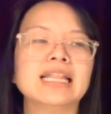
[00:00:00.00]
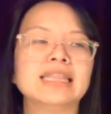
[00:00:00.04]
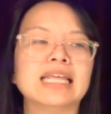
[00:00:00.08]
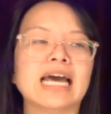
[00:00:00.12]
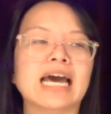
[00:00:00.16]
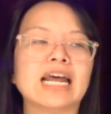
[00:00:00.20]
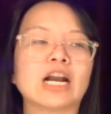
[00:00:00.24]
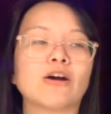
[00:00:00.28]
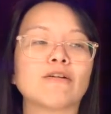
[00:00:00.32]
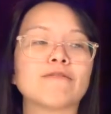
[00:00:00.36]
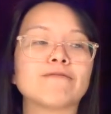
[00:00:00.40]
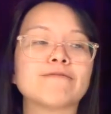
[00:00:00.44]

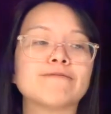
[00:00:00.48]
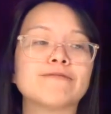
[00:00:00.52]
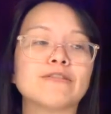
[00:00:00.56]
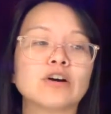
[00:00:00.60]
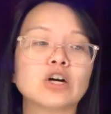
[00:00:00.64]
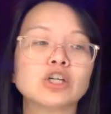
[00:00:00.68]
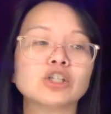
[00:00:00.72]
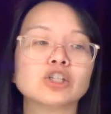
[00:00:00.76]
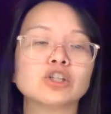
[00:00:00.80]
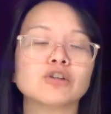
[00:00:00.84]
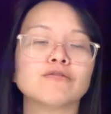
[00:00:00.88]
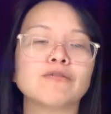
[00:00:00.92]
that our
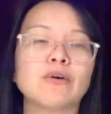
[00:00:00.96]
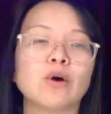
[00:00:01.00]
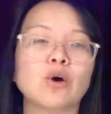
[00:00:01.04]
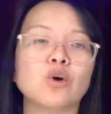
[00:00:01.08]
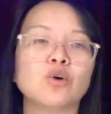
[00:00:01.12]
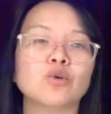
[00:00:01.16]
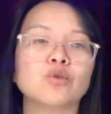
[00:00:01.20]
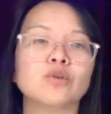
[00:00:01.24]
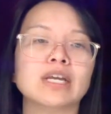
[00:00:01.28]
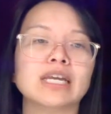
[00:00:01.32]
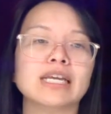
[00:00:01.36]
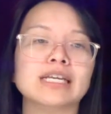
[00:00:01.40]
first
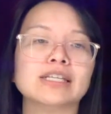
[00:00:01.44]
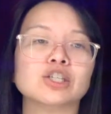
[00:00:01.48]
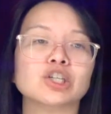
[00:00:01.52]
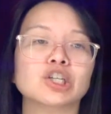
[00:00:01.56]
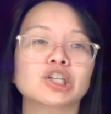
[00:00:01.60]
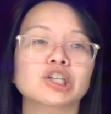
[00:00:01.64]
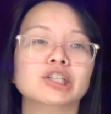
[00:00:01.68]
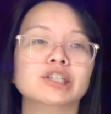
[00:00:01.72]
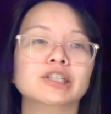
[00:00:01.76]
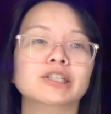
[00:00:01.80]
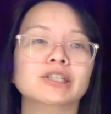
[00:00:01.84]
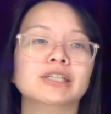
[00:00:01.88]
phone is
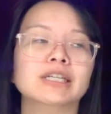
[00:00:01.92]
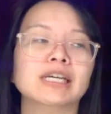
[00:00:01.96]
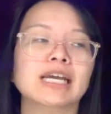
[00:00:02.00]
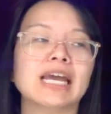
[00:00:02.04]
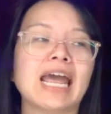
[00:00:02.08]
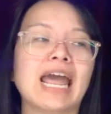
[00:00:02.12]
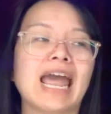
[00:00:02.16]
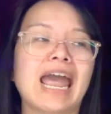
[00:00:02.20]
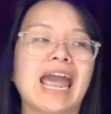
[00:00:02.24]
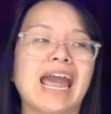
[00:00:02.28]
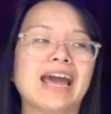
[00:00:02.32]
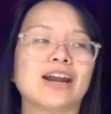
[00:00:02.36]
good
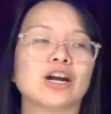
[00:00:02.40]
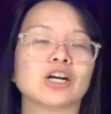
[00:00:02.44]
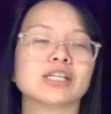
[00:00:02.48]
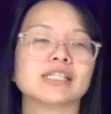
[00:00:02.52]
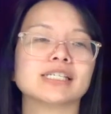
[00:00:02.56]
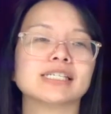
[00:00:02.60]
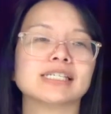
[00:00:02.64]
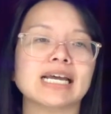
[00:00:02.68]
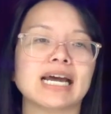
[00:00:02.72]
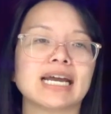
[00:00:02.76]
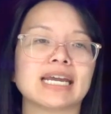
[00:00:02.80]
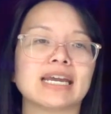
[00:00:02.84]
and our
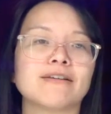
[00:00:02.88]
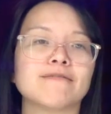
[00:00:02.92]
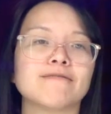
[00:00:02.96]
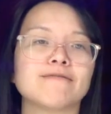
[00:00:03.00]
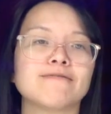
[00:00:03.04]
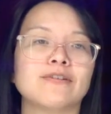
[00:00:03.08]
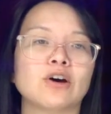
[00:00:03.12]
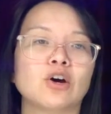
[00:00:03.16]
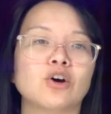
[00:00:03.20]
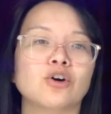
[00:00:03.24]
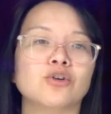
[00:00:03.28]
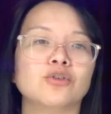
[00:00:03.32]
second
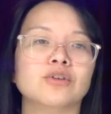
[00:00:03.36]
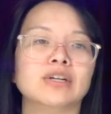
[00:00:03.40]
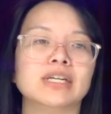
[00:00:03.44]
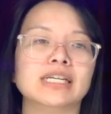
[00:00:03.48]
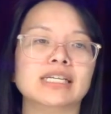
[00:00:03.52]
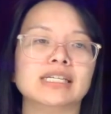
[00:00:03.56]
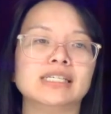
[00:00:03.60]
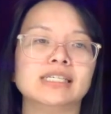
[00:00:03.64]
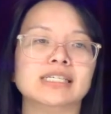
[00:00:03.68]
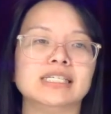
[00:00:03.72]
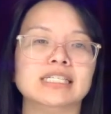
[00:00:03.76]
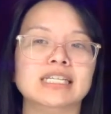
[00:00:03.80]
phone
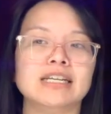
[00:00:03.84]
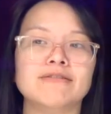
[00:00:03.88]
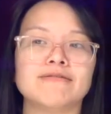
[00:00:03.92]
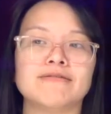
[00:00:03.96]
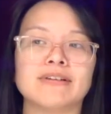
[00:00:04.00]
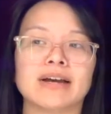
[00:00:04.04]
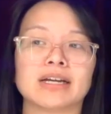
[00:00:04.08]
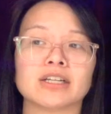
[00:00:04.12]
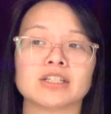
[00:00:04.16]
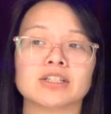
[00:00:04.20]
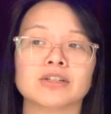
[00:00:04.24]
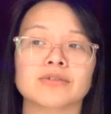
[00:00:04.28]
is
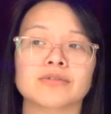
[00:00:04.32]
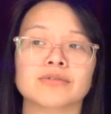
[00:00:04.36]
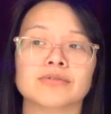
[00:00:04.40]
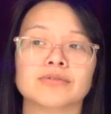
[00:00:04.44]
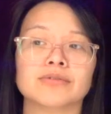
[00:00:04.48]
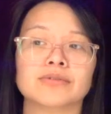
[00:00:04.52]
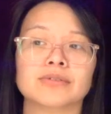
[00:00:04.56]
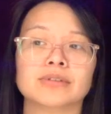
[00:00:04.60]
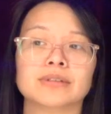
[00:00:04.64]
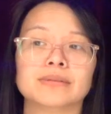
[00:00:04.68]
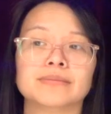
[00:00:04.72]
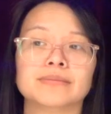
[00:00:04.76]
defective.